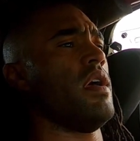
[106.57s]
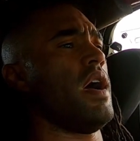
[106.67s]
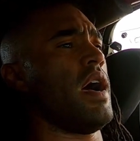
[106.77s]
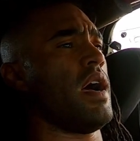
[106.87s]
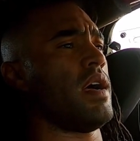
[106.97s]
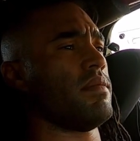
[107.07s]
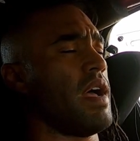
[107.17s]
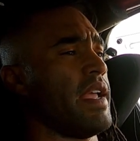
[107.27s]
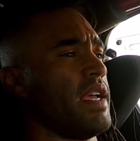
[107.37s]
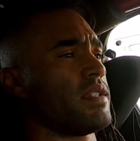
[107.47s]
uh,
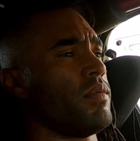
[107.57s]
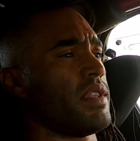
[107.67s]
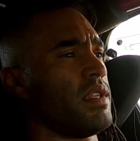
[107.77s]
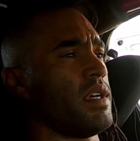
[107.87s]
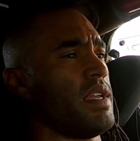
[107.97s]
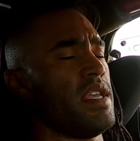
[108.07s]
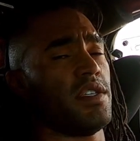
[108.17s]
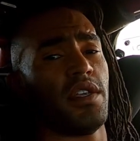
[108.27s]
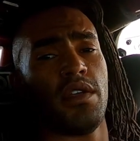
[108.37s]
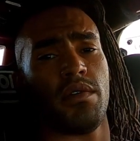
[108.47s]
I guess what the E
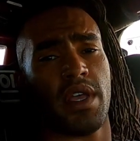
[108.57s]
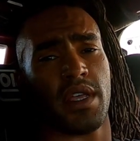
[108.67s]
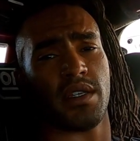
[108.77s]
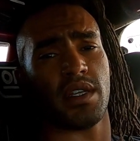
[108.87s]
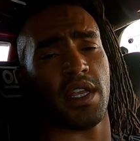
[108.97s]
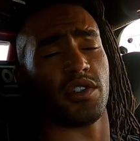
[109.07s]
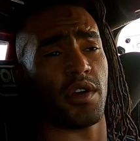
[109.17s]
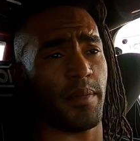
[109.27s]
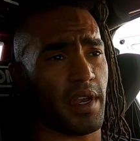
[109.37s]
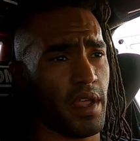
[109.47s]
C U is
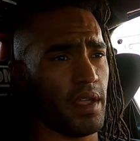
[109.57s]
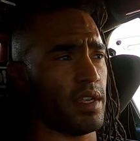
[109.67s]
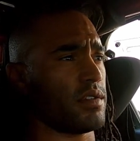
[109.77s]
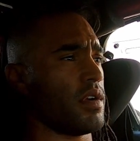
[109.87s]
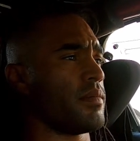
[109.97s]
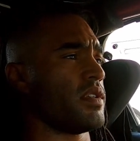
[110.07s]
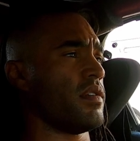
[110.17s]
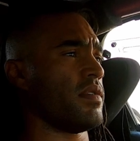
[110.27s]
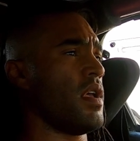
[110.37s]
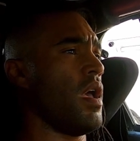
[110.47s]
interpreting in terms
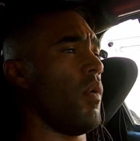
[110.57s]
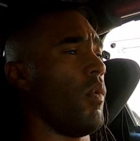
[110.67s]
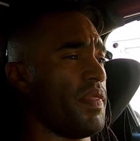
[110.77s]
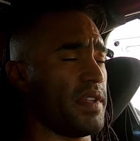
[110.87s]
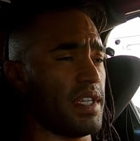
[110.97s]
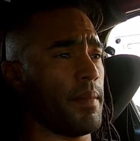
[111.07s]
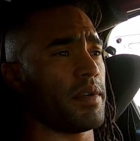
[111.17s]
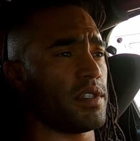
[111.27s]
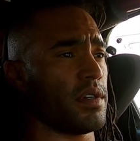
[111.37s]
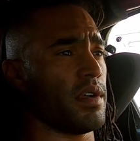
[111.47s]
of what the
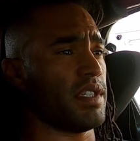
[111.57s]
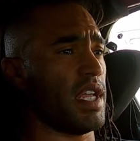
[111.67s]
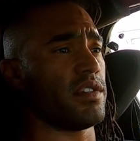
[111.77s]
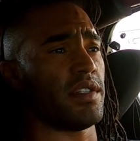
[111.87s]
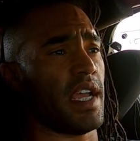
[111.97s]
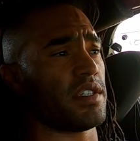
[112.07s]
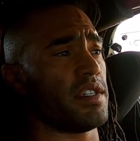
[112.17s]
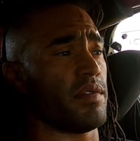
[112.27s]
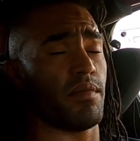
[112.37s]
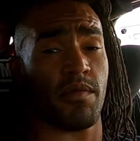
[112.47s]
temperature and sensor is
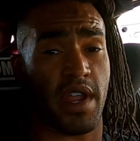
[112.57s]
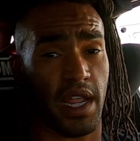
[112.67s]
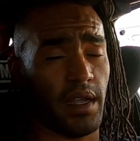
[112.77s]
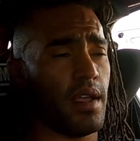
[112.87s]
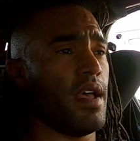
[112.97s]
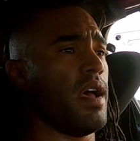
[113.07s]
actually reading.